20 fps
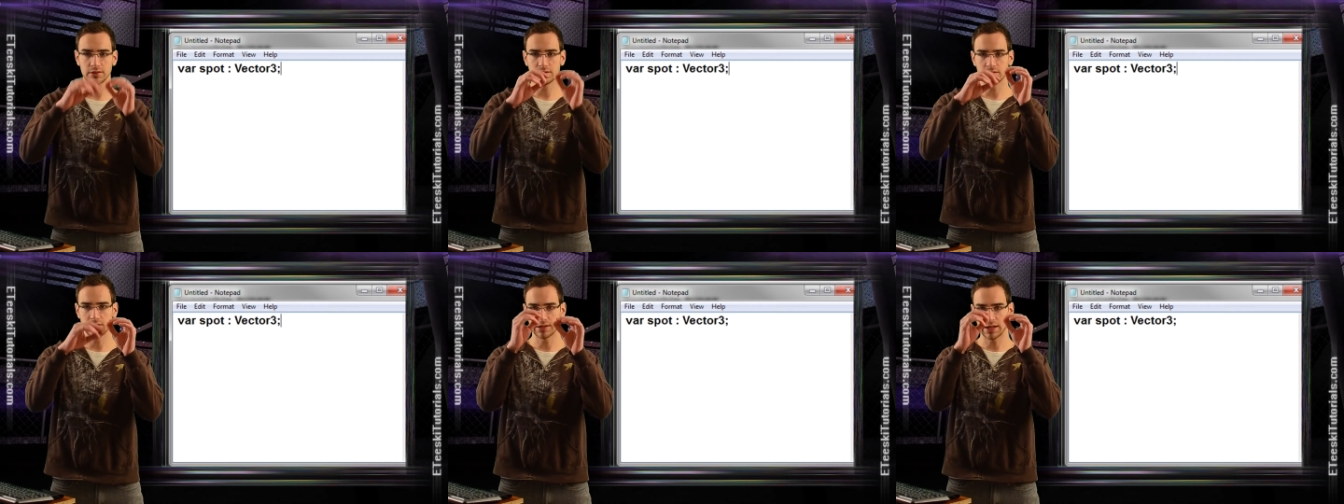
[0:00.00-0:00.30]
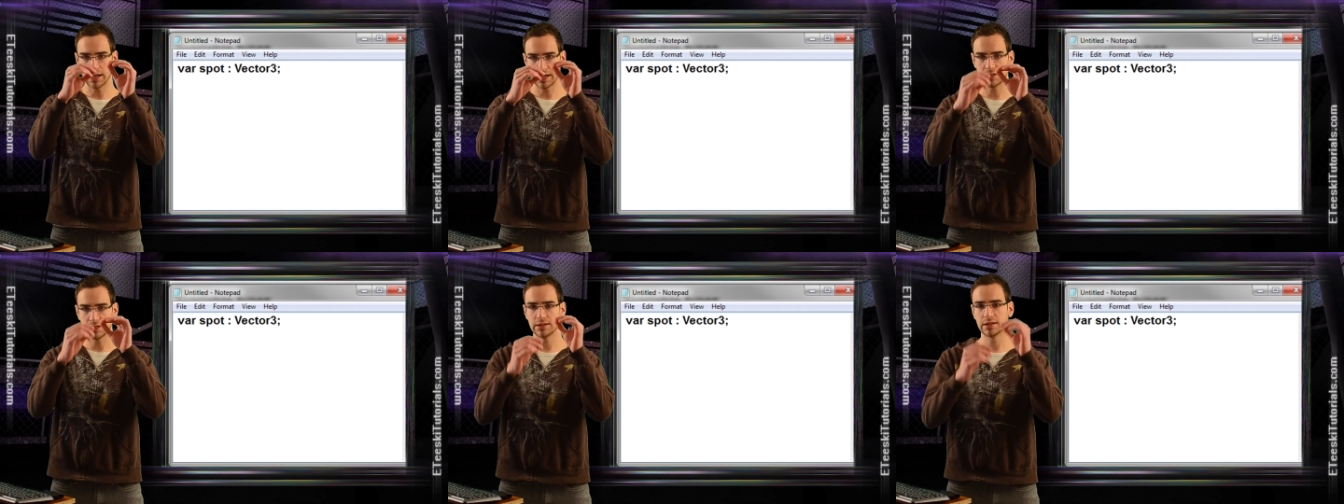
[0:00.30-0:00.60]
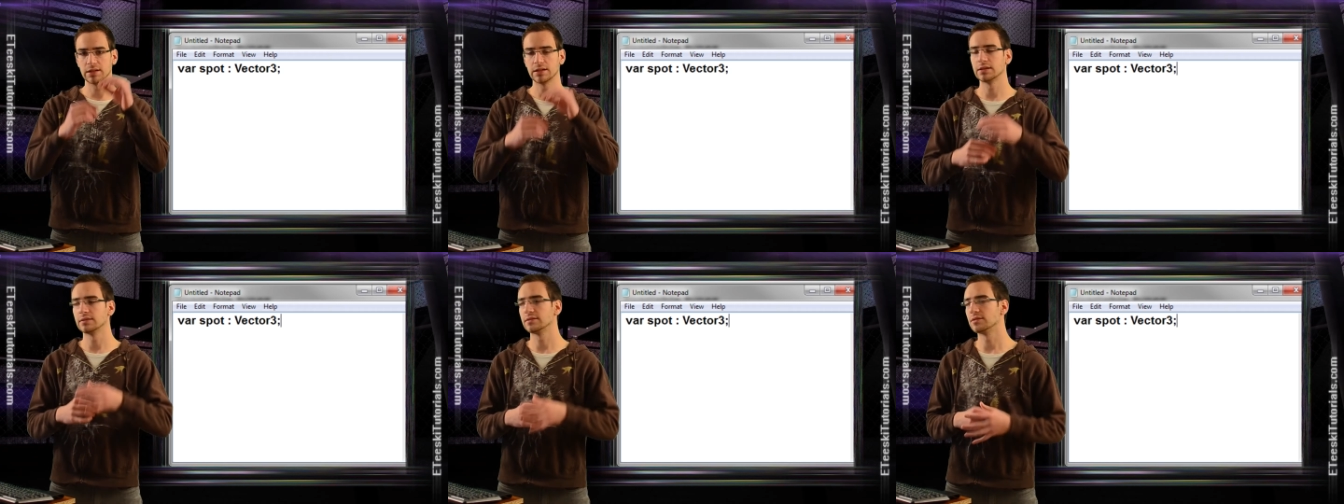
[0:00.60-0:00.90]
You can
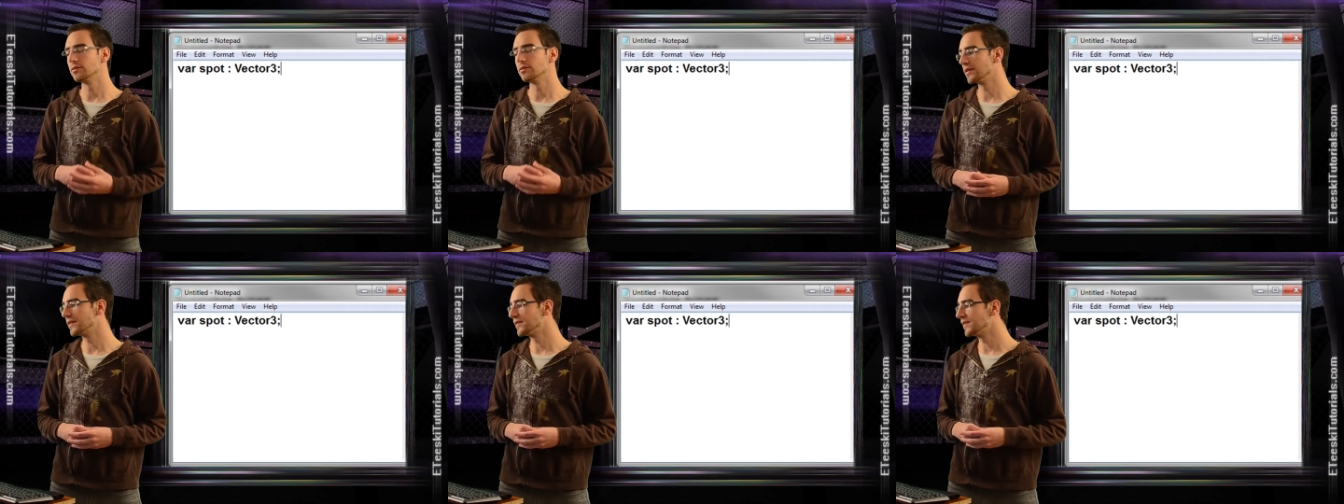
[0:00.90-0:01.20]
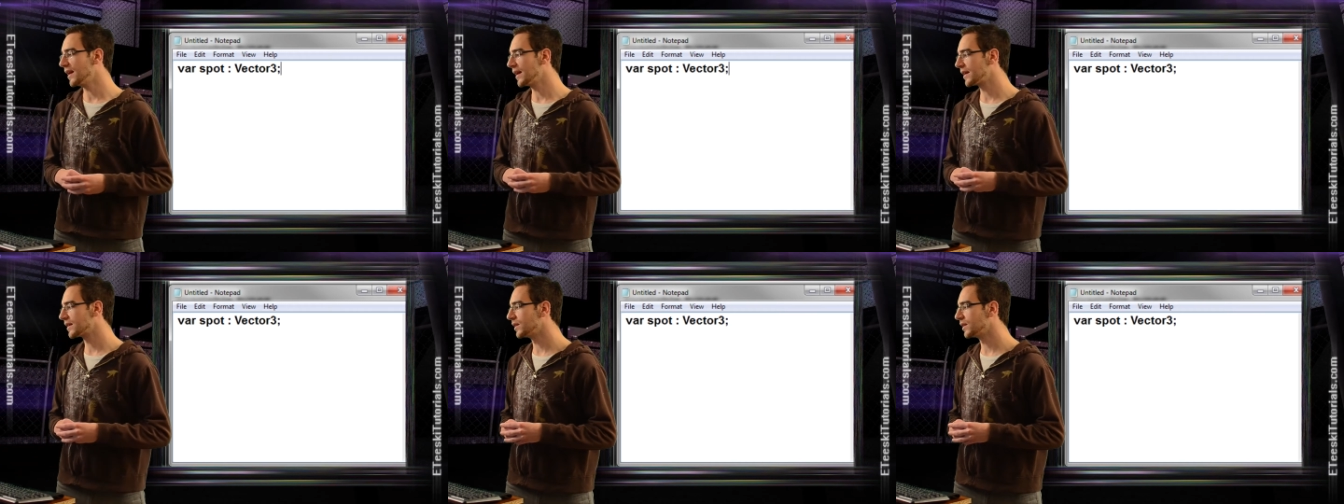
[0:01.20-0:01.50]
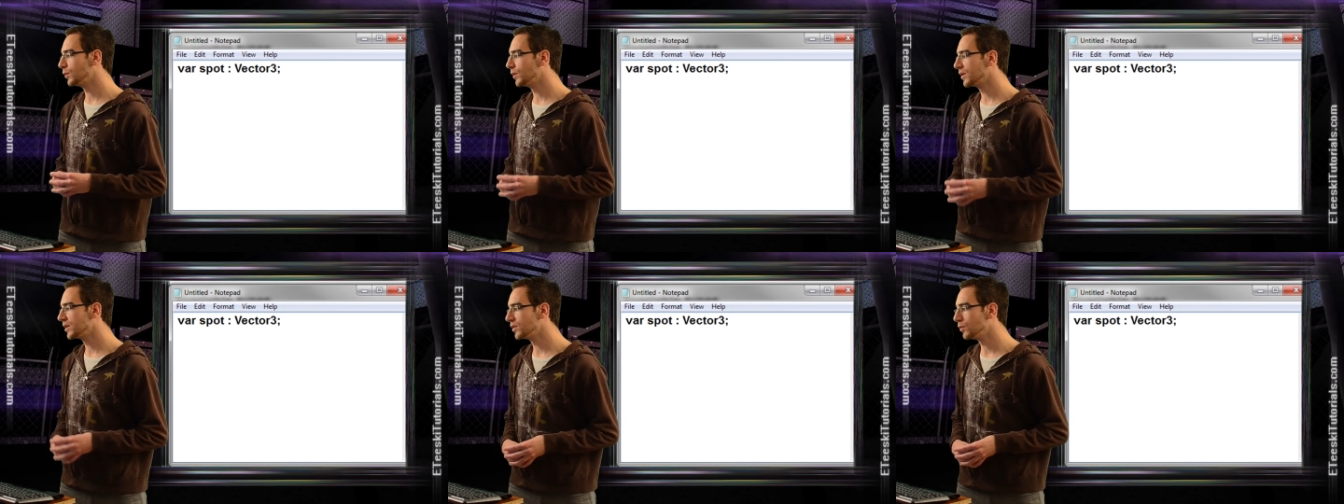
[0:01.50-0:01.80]
edit it to
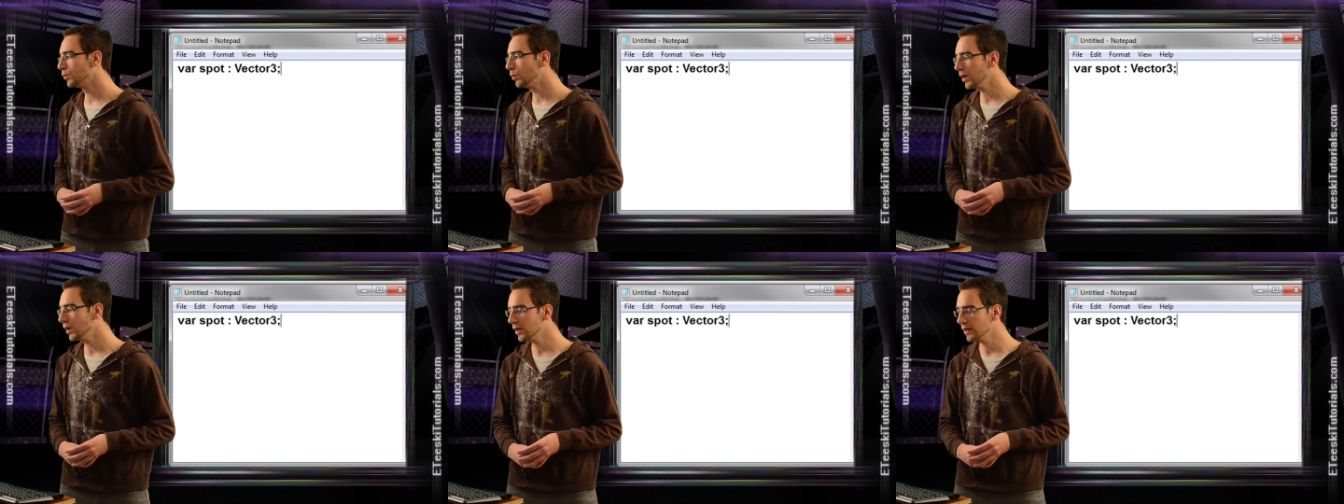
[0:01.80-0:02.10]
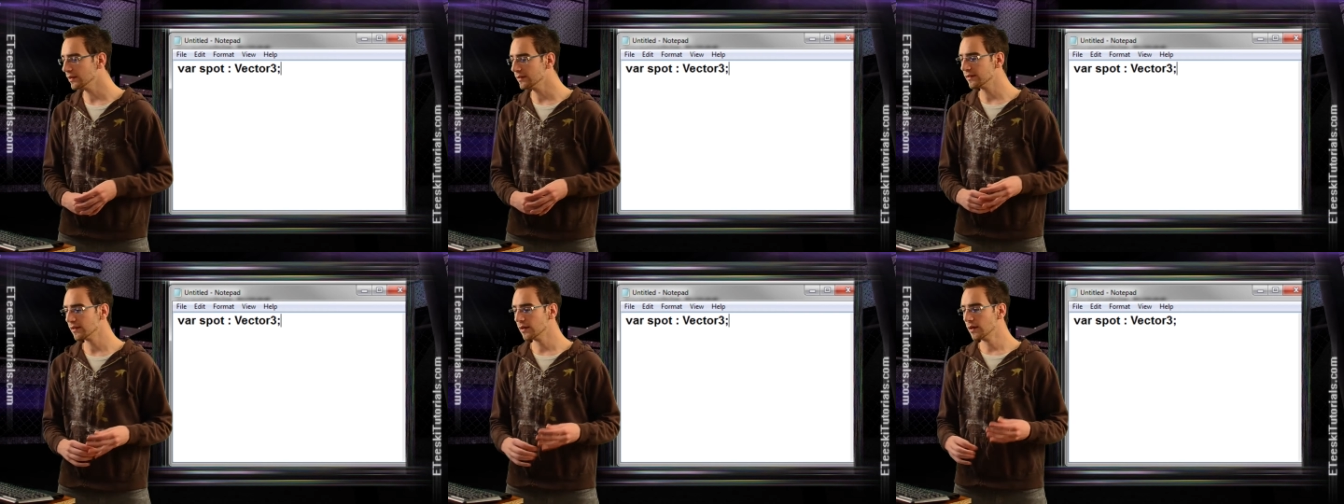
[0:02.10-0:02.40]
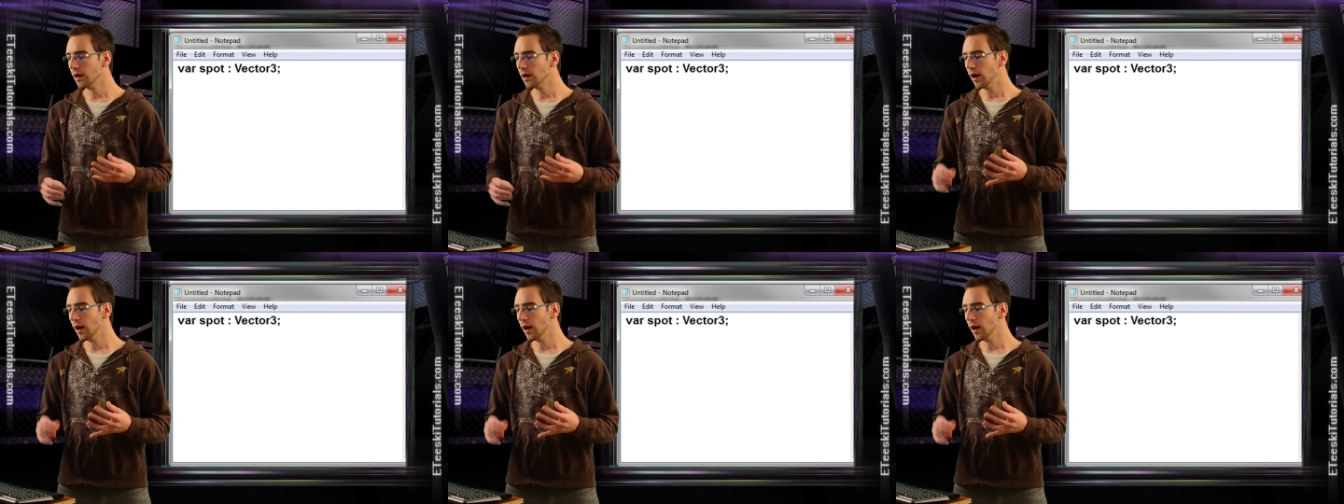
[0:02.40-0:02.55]
exactly what you want.